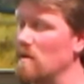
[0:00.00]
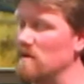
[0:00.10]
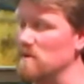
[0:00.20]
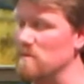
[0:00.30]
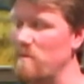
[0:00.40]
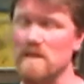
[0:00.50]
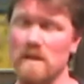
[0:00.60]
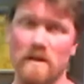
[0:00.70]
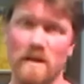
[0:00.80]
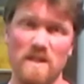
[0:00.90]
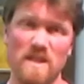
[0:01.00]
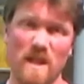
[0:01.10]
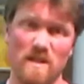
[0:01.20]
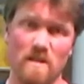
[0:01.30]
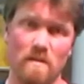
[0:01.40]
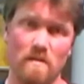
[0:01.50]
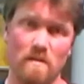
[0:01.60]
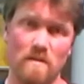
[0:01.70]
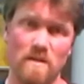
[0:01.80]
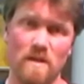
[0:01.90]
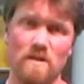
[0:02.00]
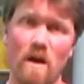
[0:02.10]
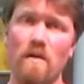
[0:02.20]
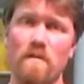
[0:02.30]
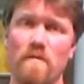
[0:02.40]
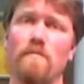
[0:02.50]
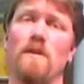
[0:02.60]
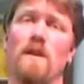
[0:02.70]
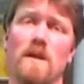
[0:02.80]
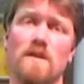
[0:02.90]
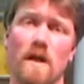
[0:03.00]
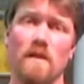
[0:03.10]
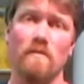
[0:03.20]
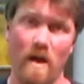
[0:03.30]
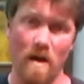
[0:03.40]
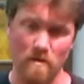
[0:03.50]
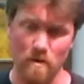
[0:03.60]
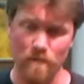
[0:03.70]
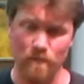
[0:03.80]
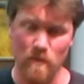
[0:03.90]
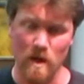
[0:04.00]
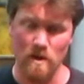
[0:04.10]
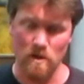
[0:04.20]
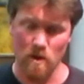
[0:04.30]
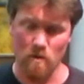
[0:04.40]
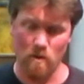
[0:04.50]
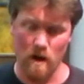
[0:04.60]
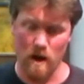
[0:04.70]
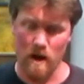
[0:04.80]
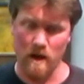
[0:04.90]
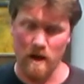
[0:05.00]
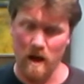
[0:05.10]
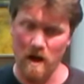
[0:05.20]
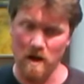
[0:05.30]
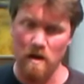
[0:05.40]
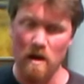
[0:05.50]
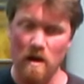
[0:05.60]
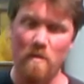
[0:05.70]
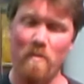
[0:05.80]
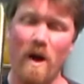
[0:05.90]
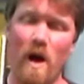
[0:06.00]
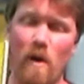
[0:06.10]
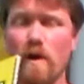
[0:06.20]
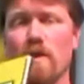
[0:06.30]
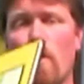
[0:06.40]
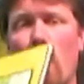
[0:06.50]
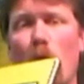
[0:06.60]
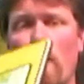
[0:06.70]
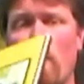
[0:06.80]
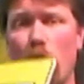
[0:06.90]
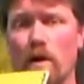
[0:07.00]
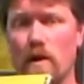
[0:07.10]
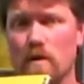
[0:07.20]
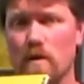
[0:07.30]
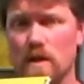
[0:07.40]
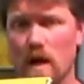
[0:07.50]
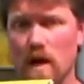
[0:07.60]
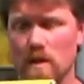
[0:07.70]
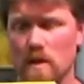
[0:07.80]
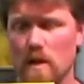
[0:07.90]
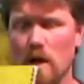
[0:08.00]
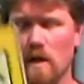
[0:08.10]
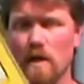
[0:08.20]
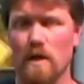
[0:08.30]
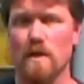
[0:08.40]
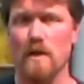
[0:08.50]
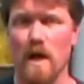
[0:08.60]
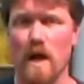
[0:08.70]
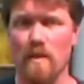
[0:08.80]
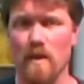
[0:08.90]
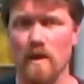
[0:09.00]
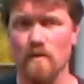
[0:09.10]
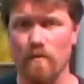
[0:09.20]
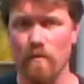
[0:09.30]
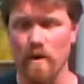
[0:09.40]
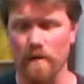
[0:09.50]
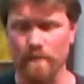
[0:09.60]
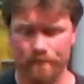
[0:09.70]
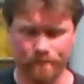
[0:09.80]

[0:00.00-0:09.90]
This is basically a $6.59 value. So again, you buy one of the Koi watercolor sets, you get this free.